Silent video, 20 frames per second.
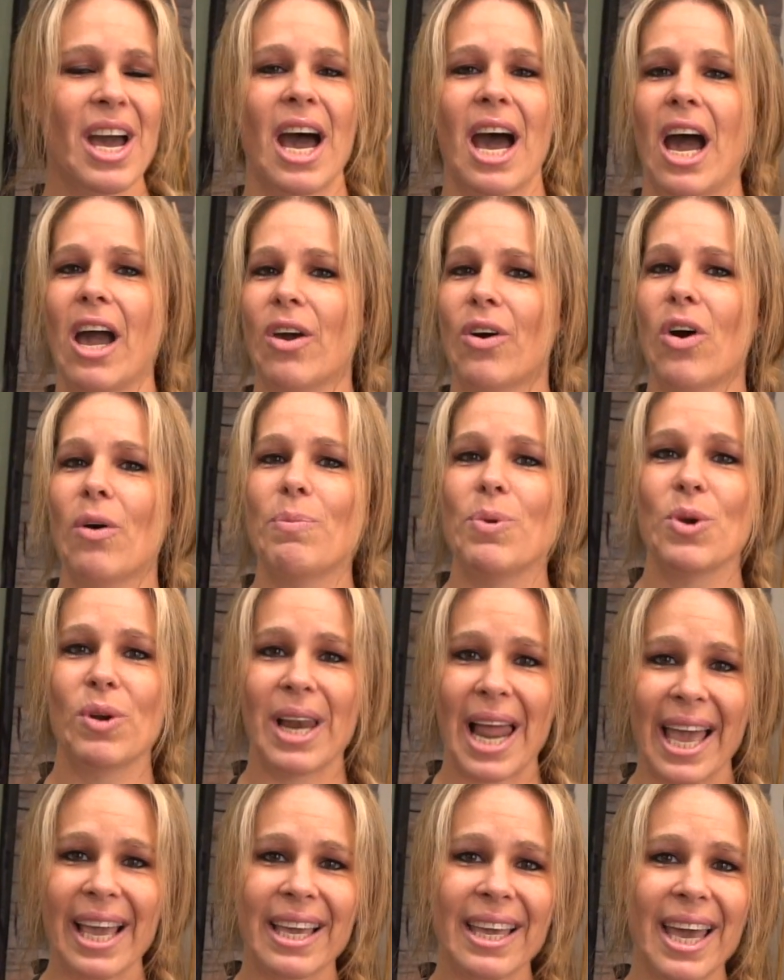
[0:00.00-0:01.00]
I hope you
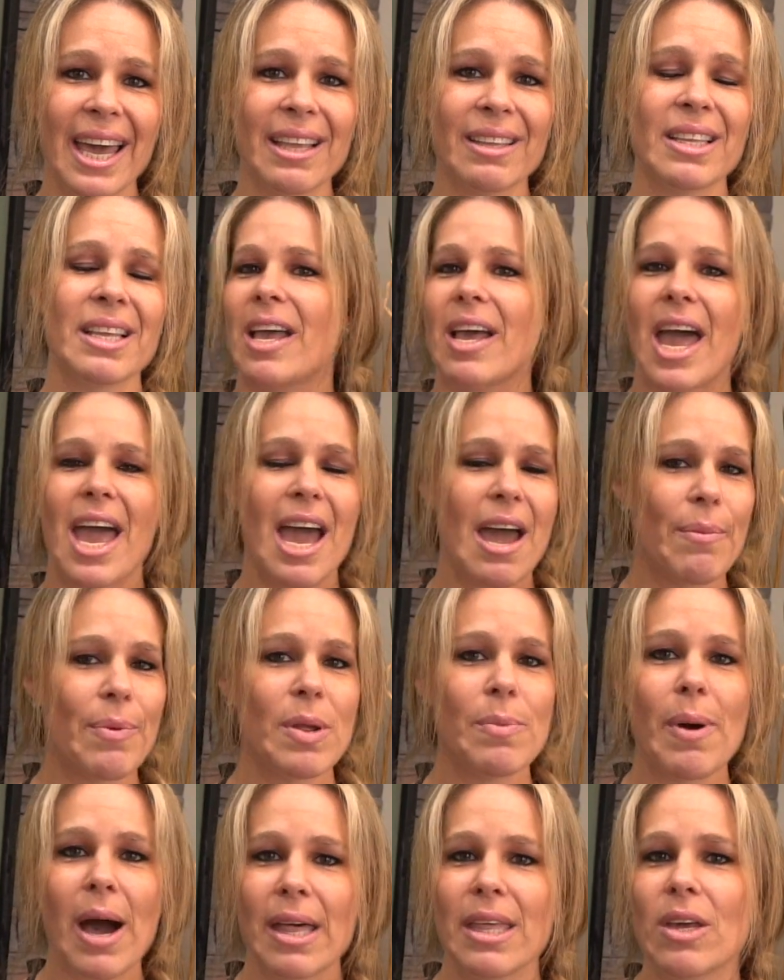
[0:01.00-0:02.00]
like it.
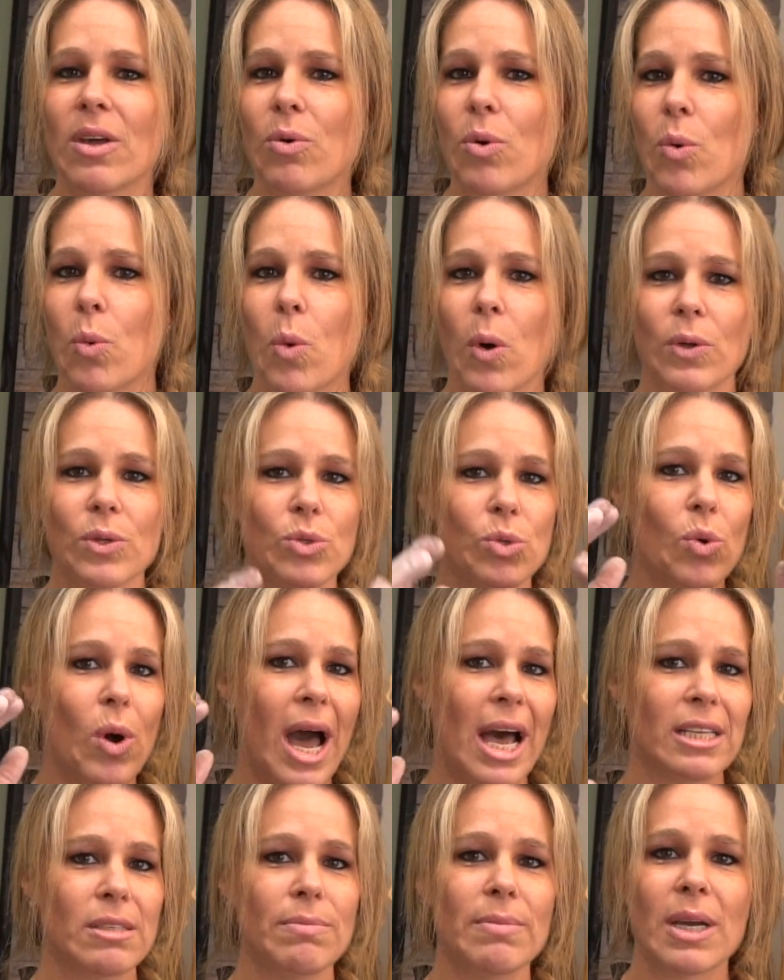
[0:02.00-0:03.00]
Everybody who want to
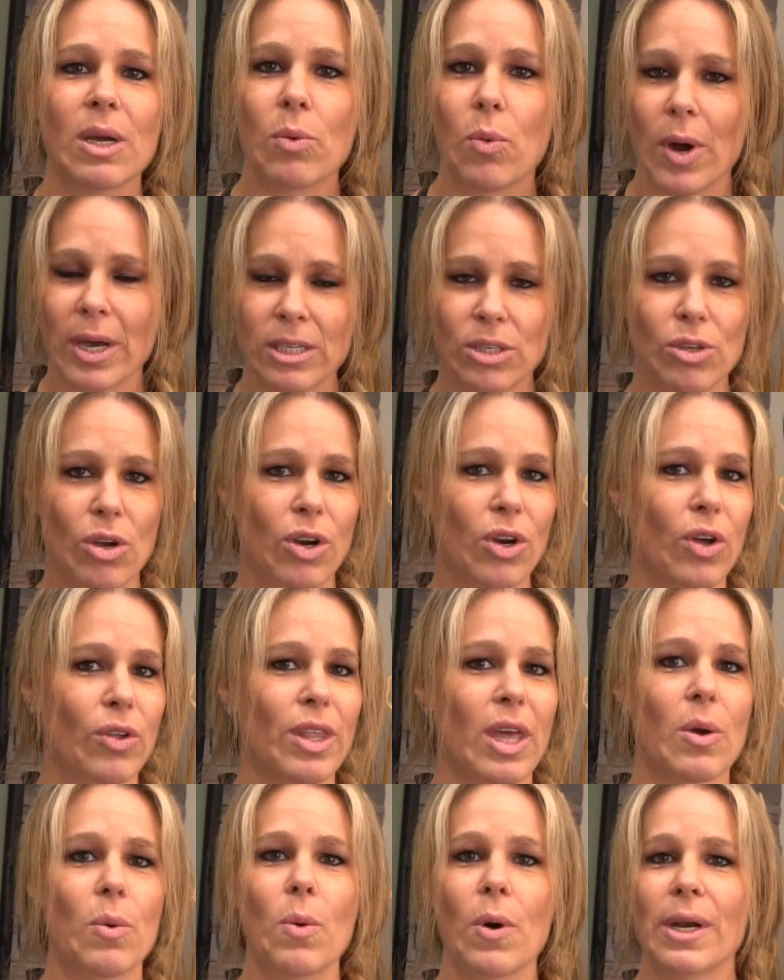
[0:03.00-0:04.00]
ask me questions or
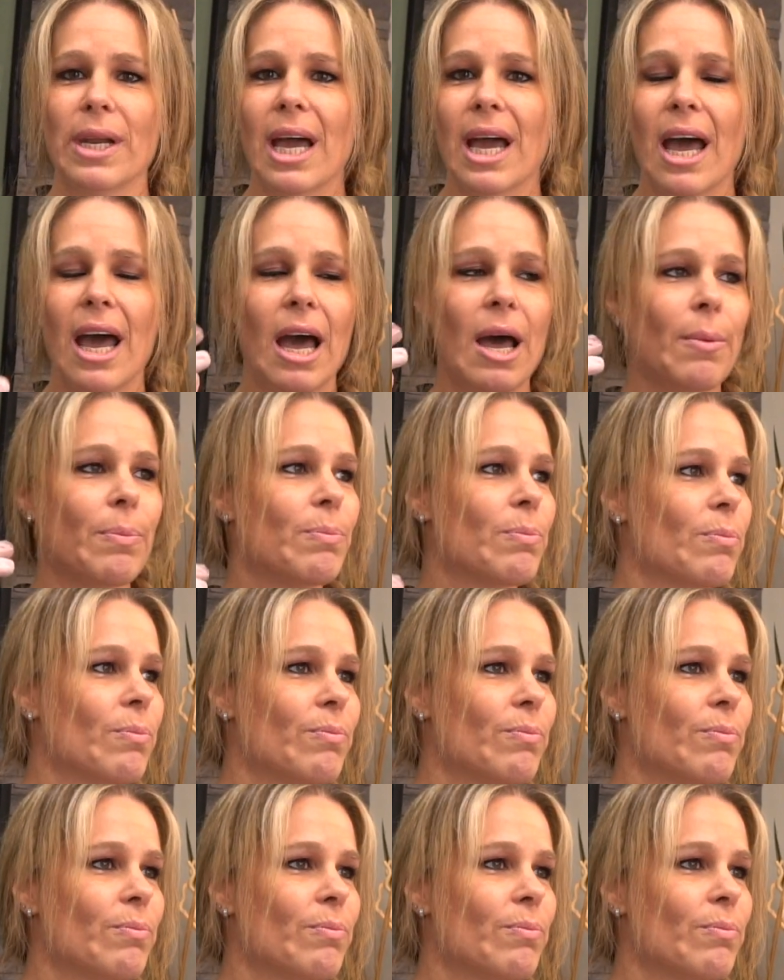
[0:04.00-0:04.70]
they wanna have,